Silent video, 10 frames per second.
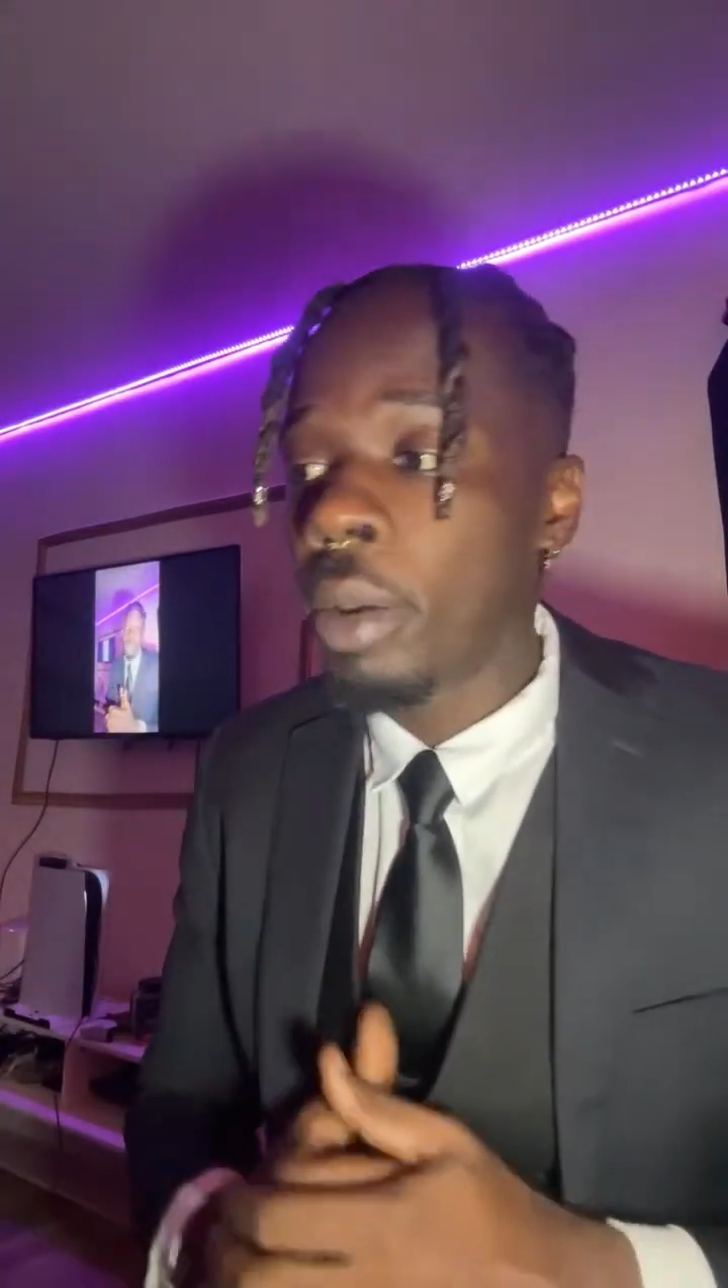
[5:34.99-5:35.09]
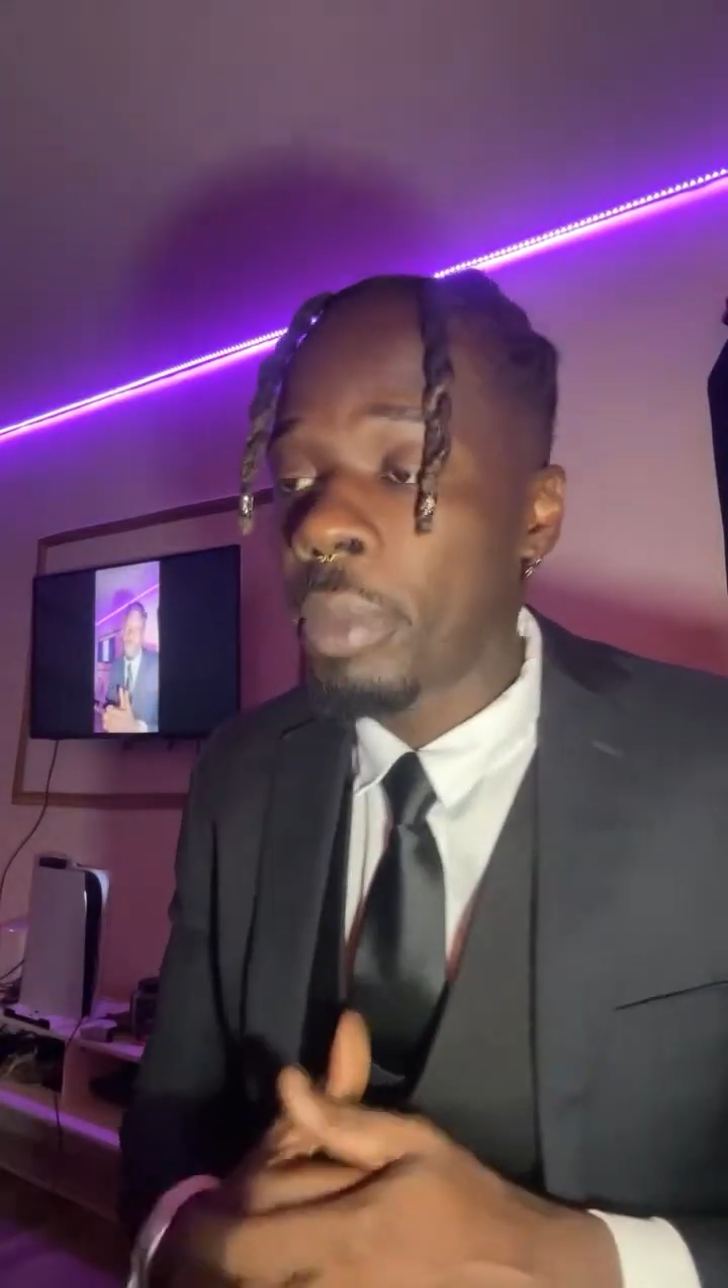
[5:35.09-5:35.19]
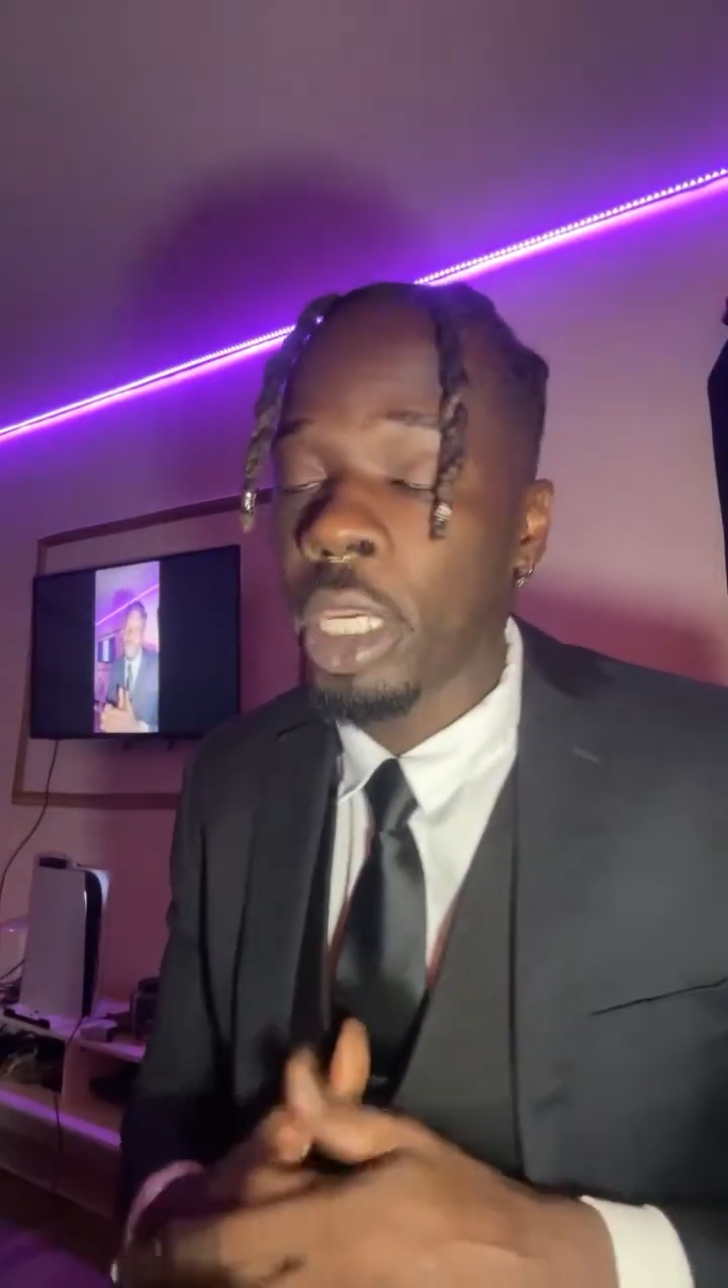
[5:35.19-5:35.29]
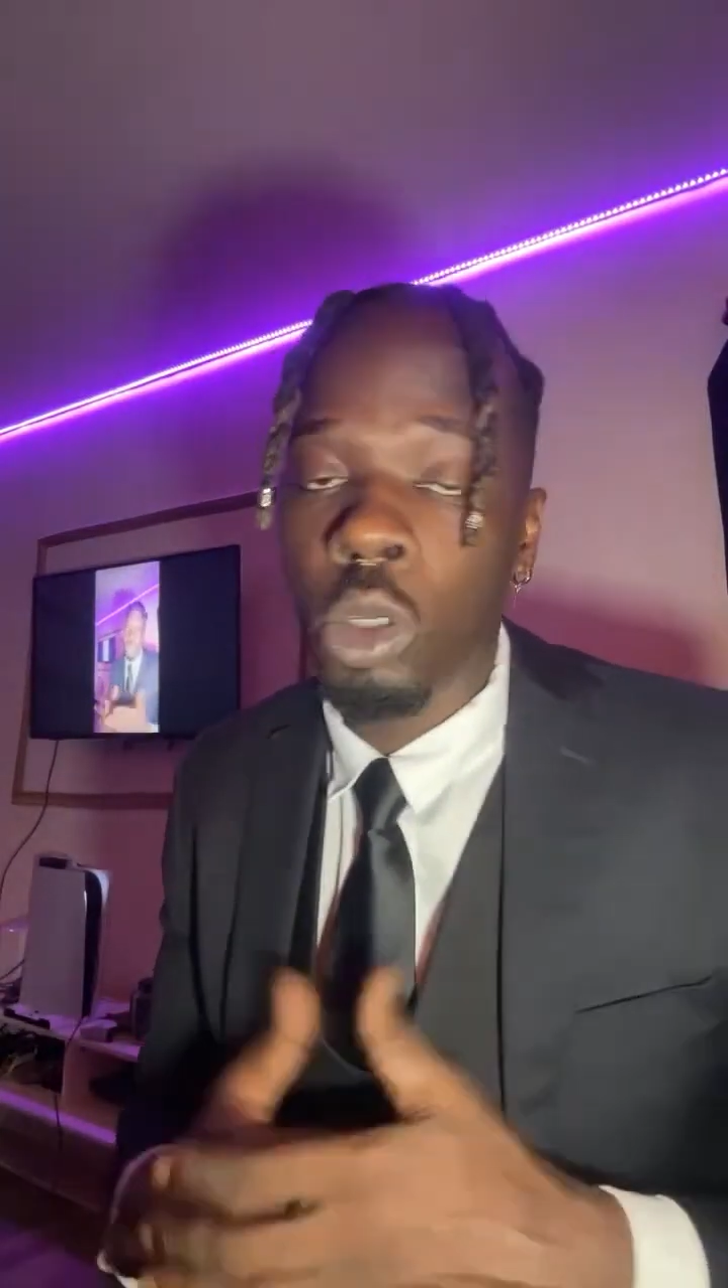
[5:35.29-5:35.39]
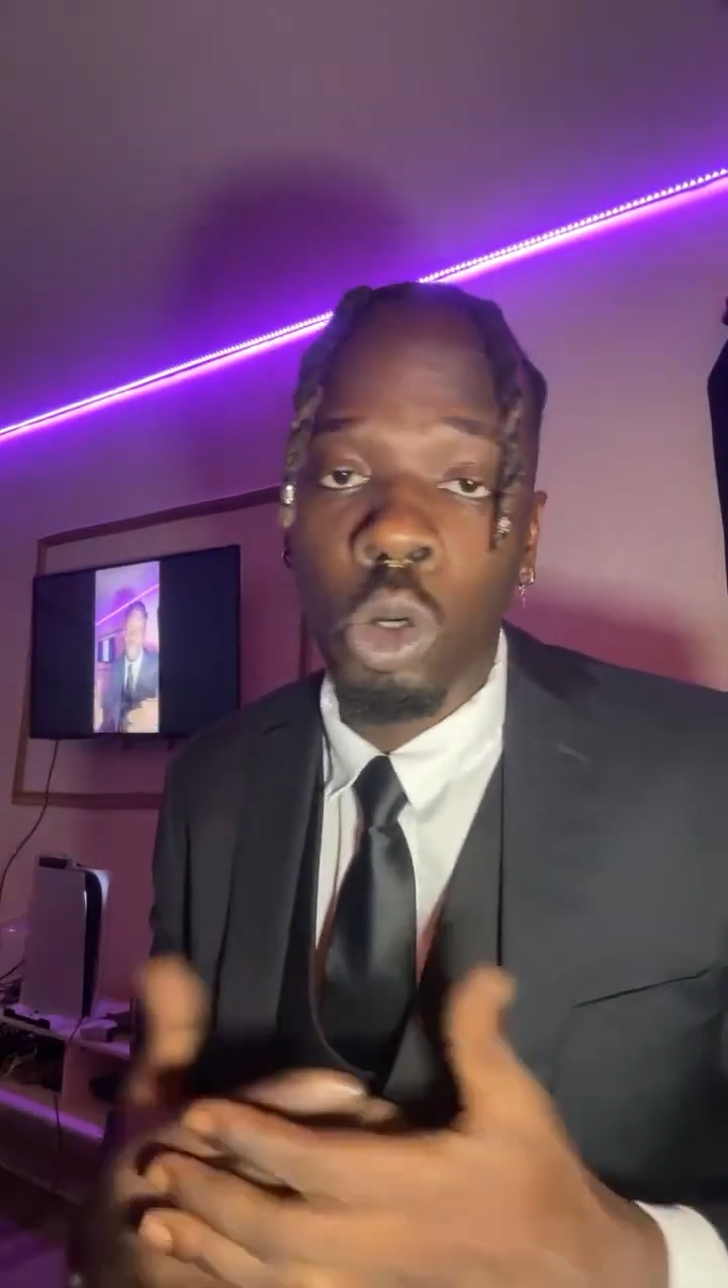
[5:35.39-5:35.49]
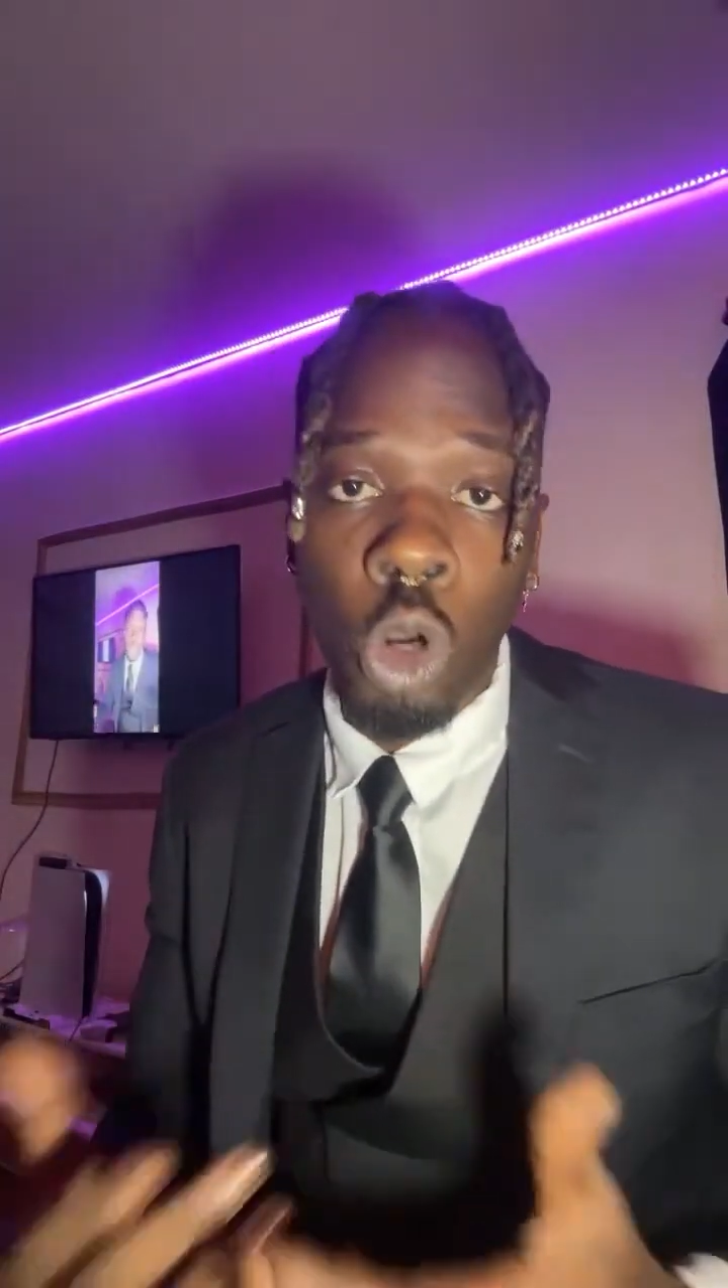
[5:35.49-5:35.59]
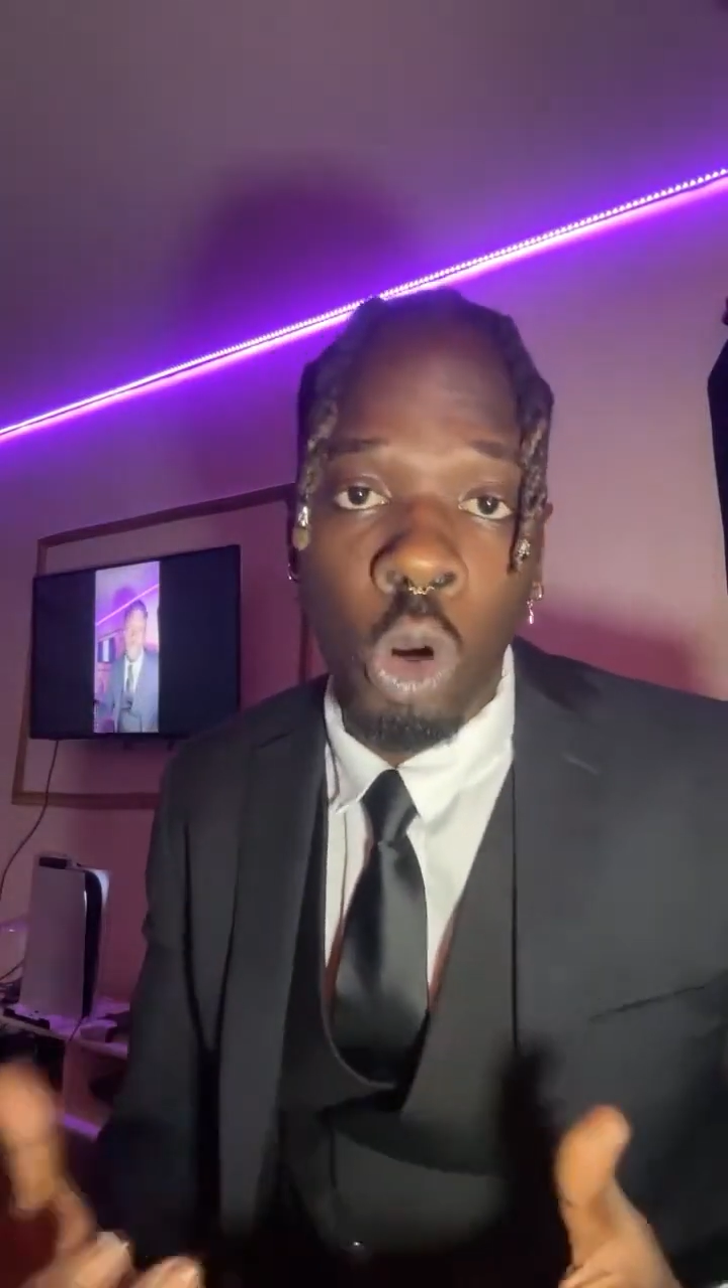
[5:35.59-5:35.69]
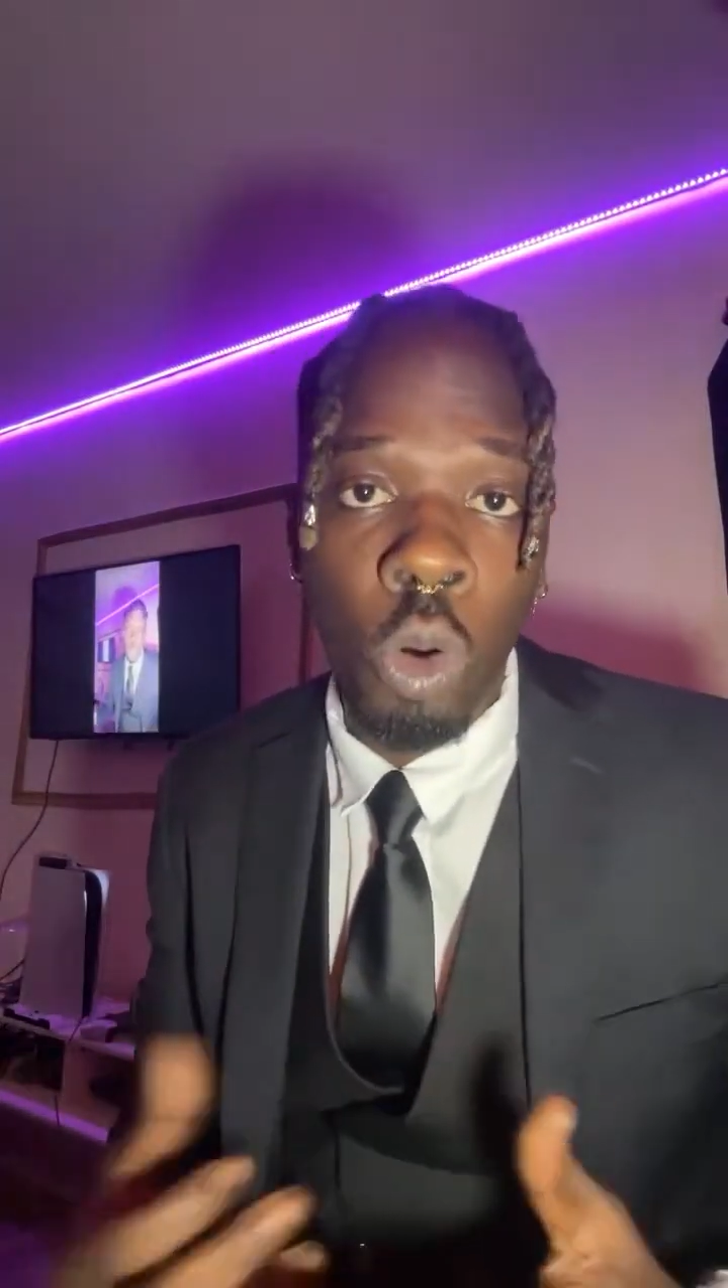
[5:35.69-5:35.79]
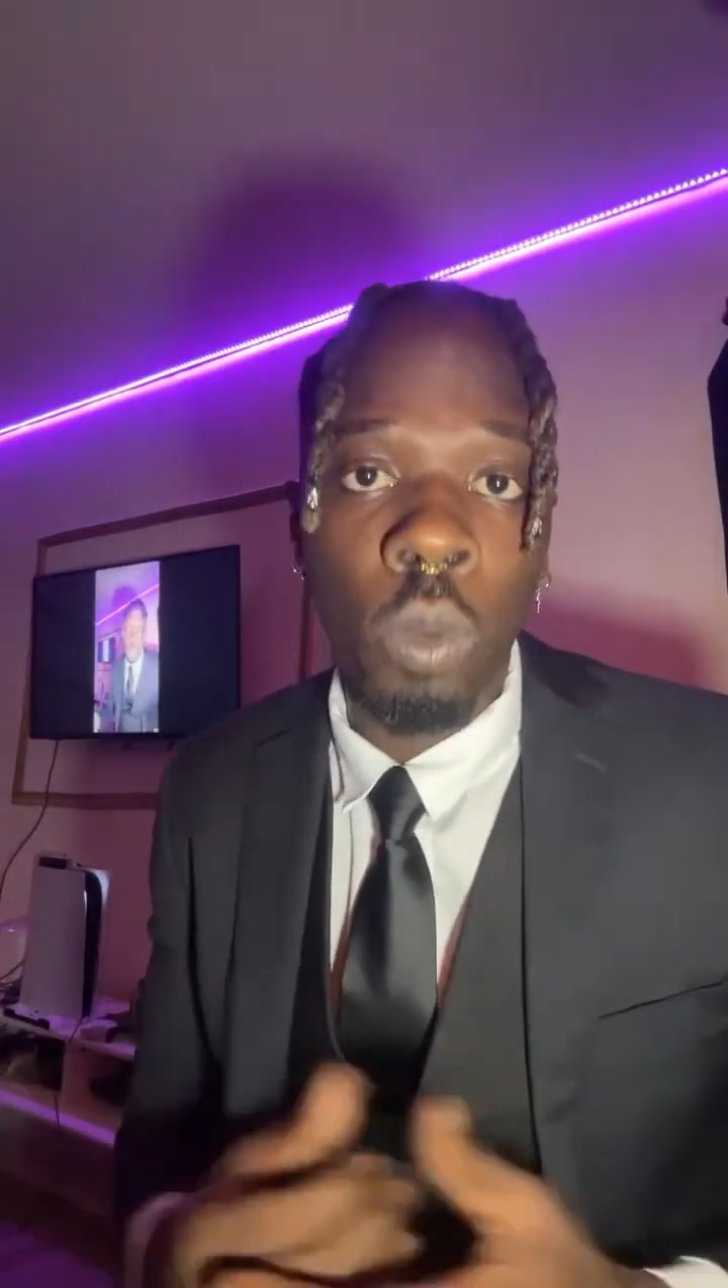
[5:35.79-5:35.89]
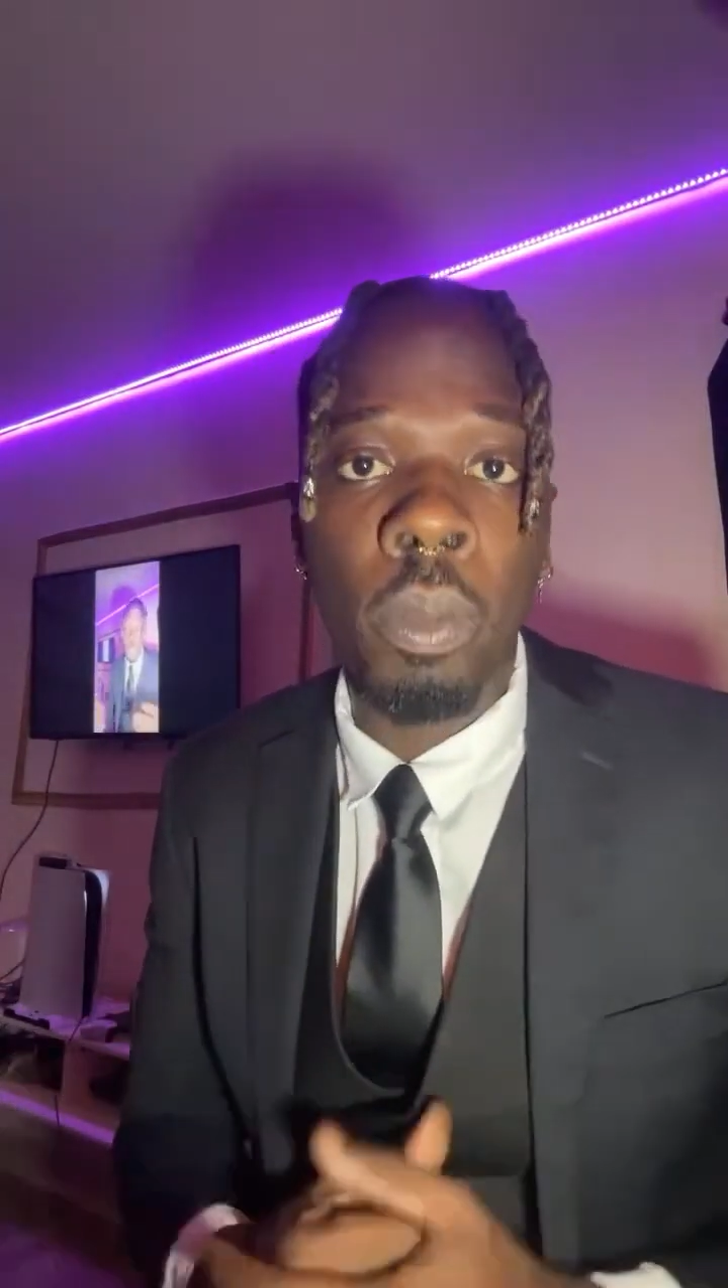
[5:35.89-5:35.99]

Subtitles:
make you go